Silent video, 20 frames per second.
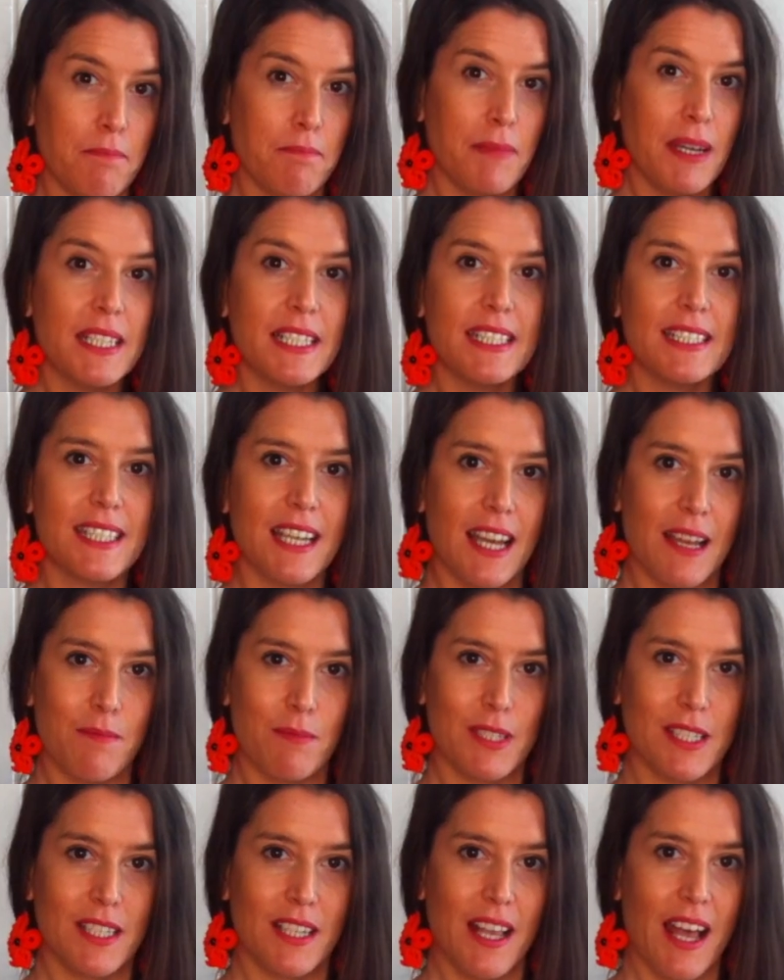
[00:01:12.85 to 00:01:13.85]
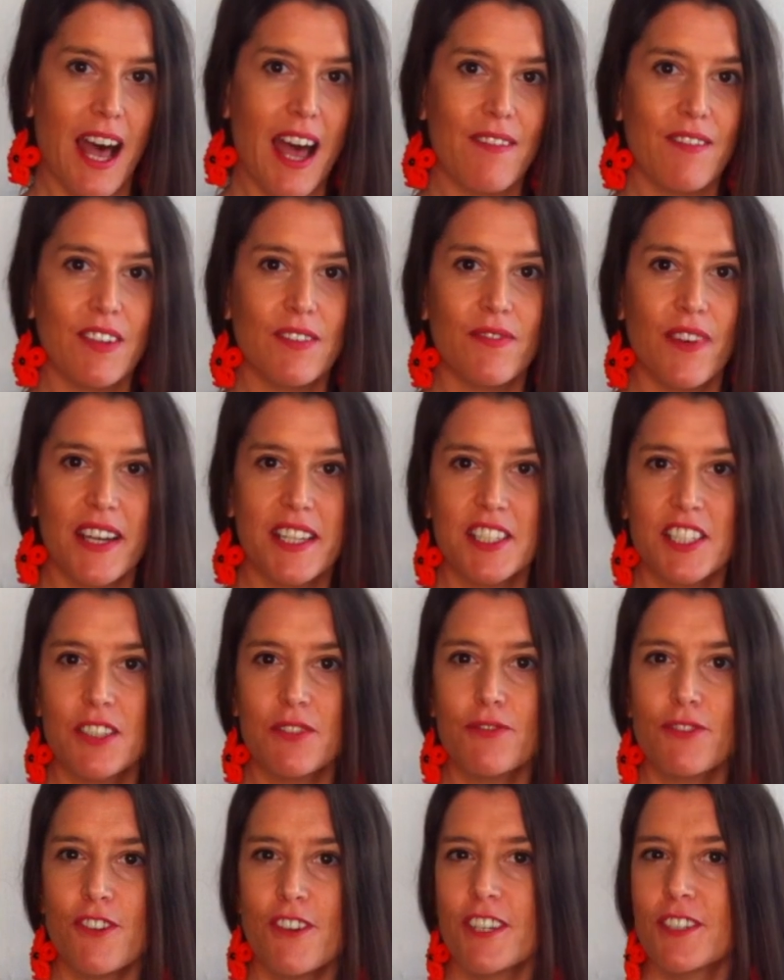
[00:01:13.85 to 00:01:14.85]
Many times I've
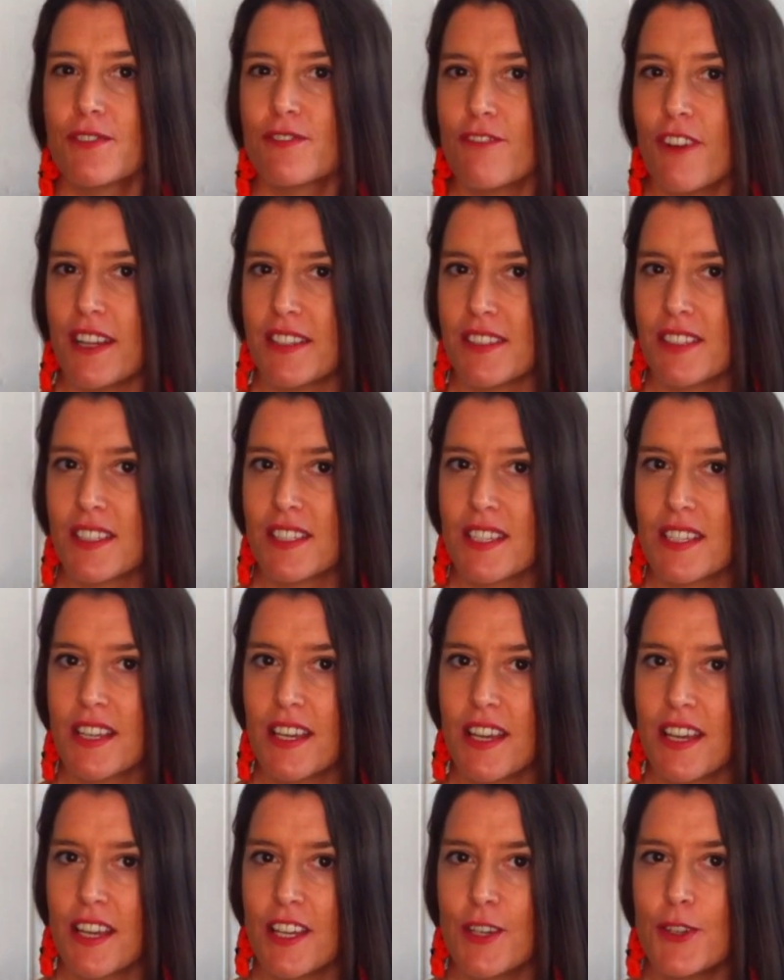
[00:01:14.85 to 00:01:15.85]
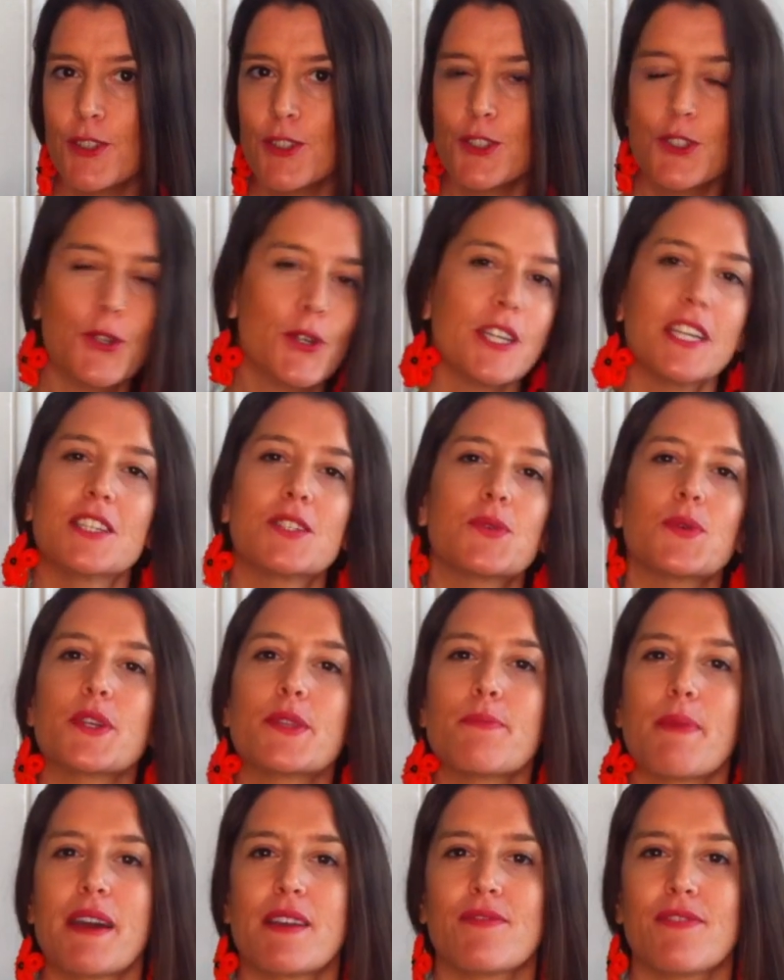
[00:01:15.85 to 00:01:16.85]
invited foreign friends to eat
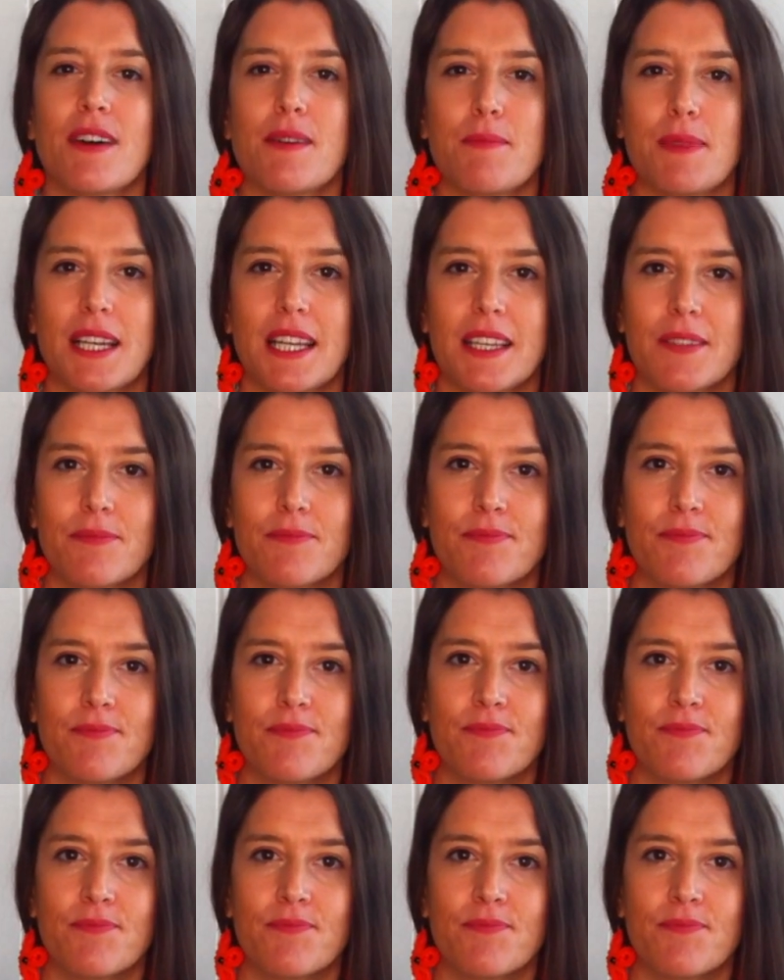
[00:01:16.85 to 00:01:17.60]
with my family.